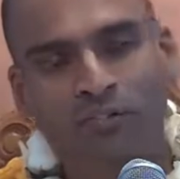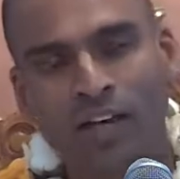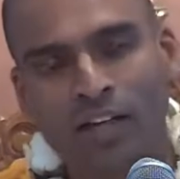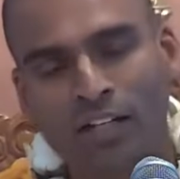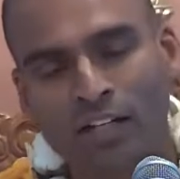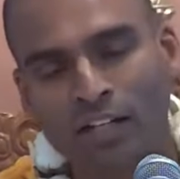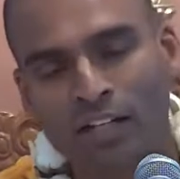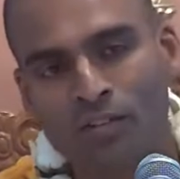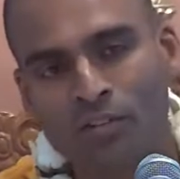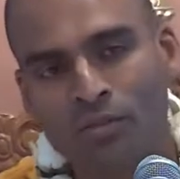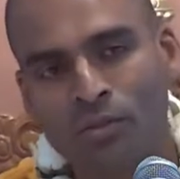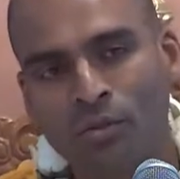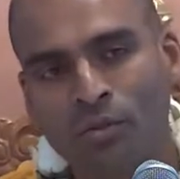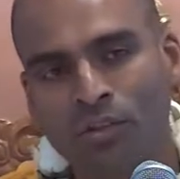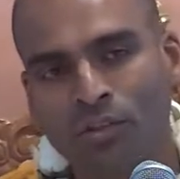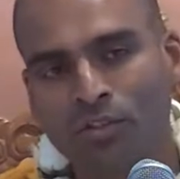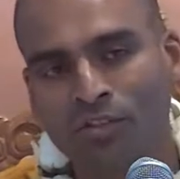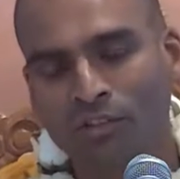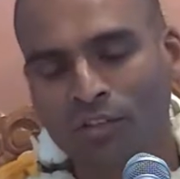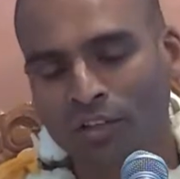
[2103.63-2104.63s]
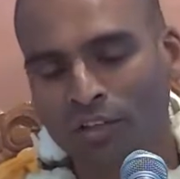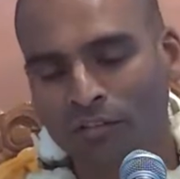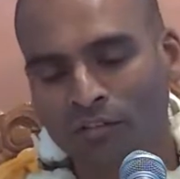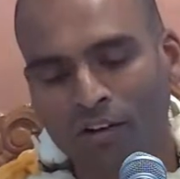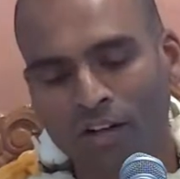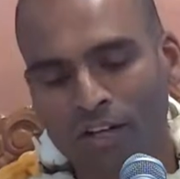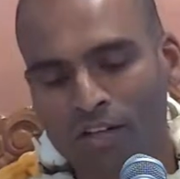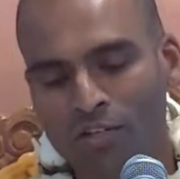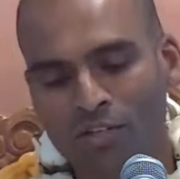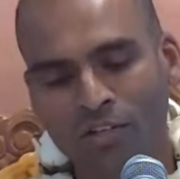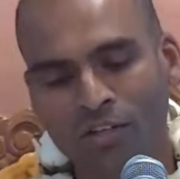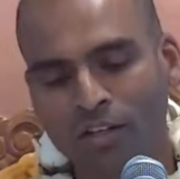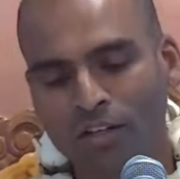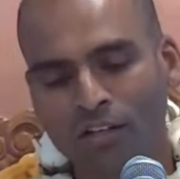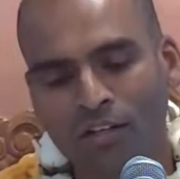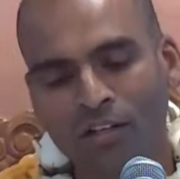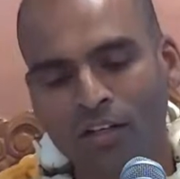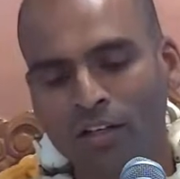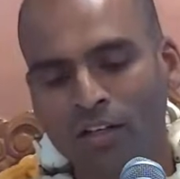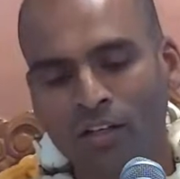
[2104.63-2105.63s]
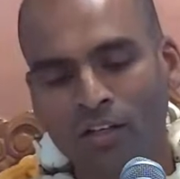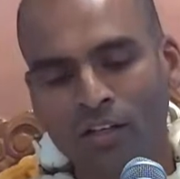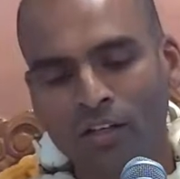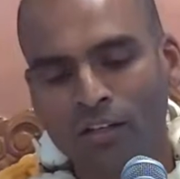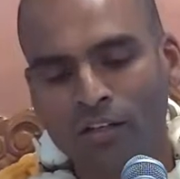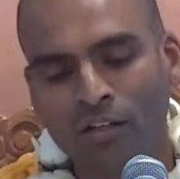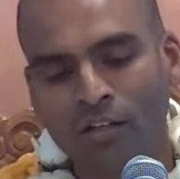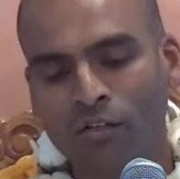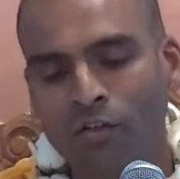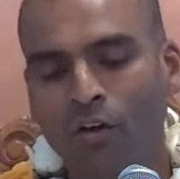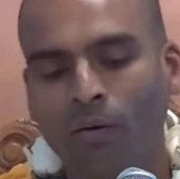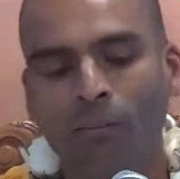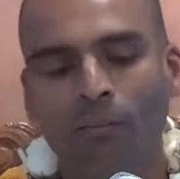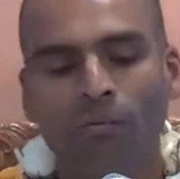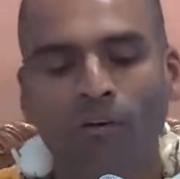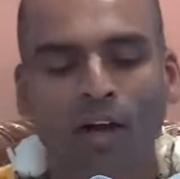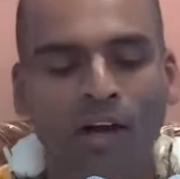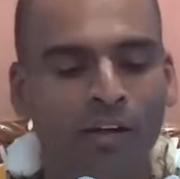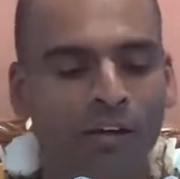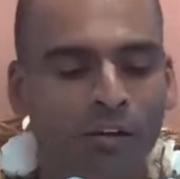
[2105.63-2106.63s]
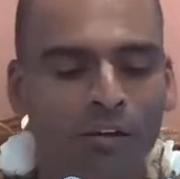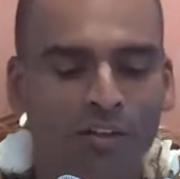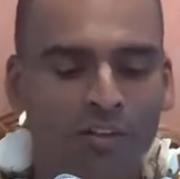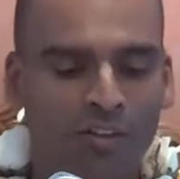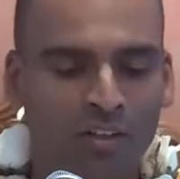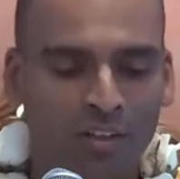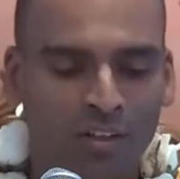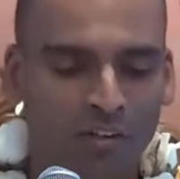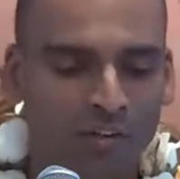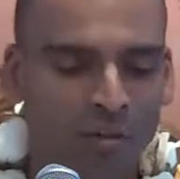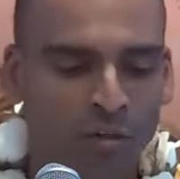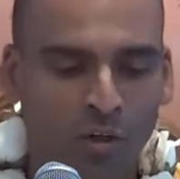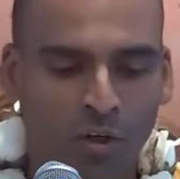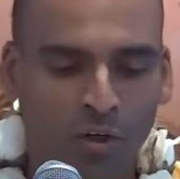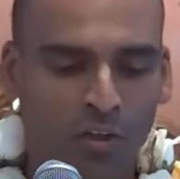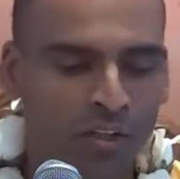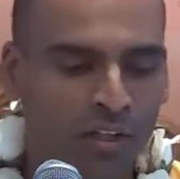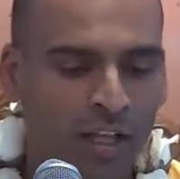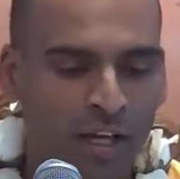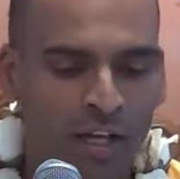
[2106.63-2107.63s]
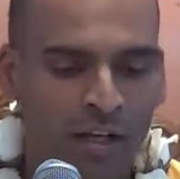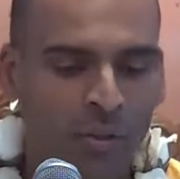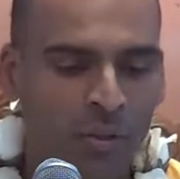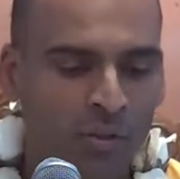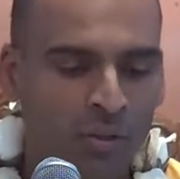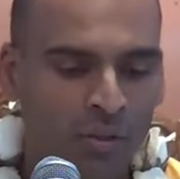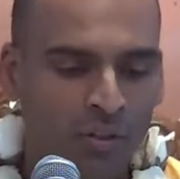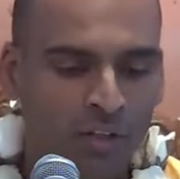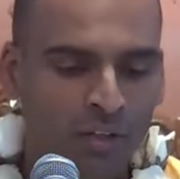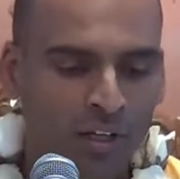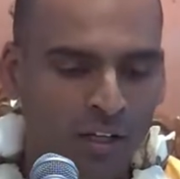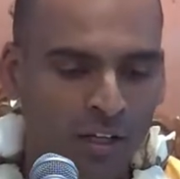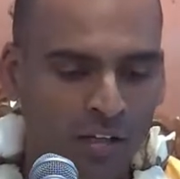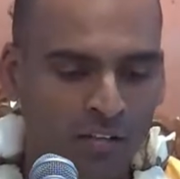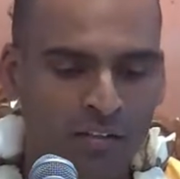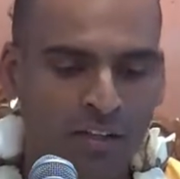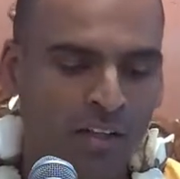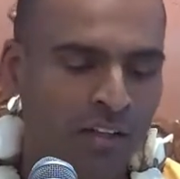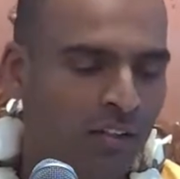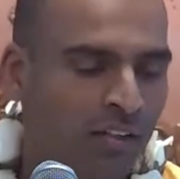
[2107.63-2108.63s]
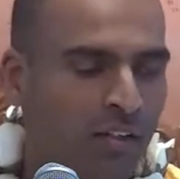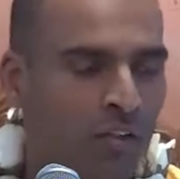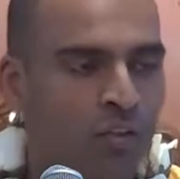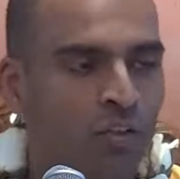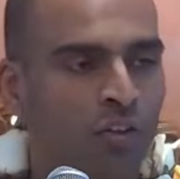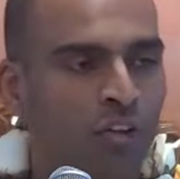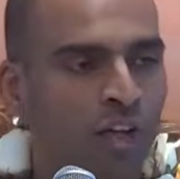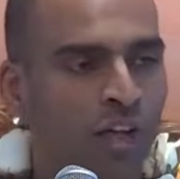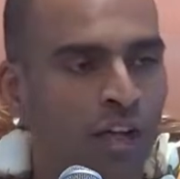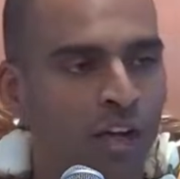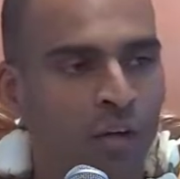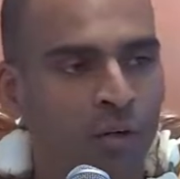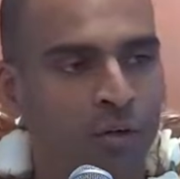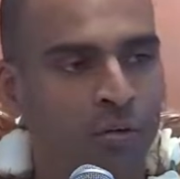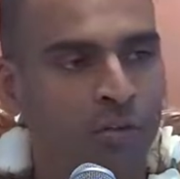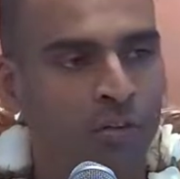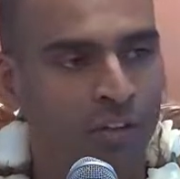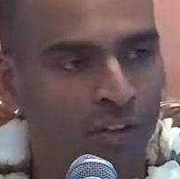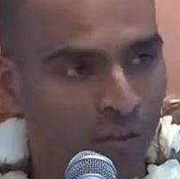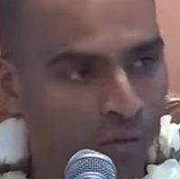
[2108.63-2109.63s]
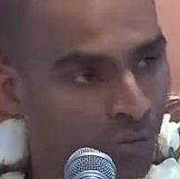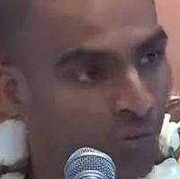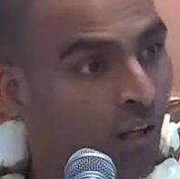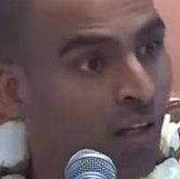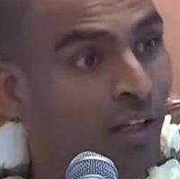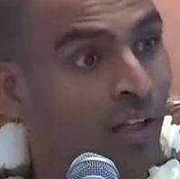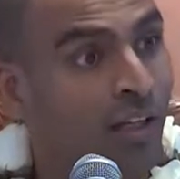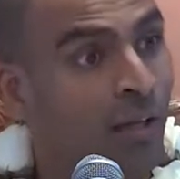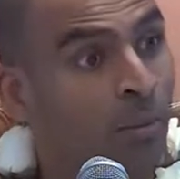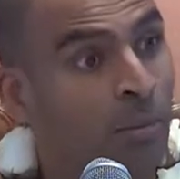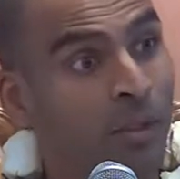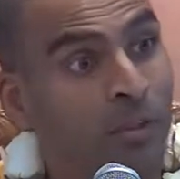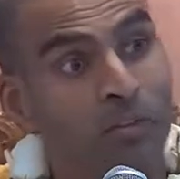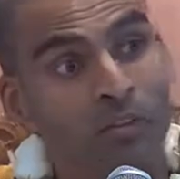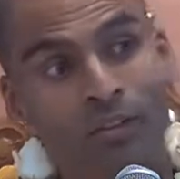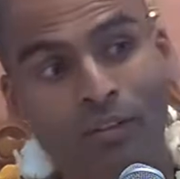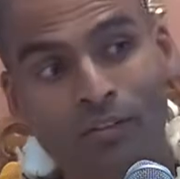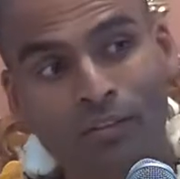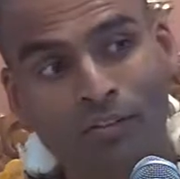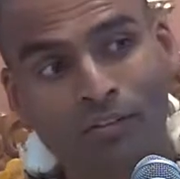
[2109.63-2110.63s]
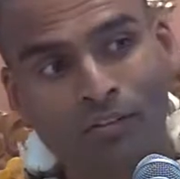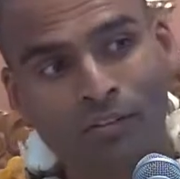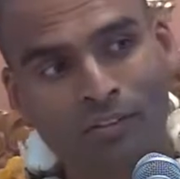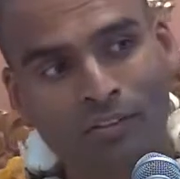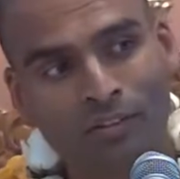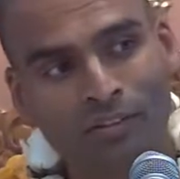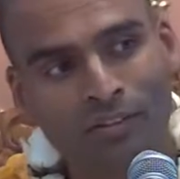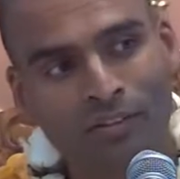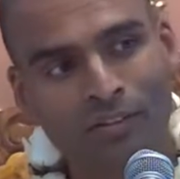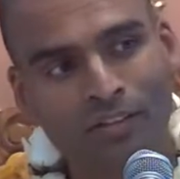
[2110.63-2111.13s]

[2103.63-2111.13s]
financial consideration, the top priority is not now attending to the health, it's running a business.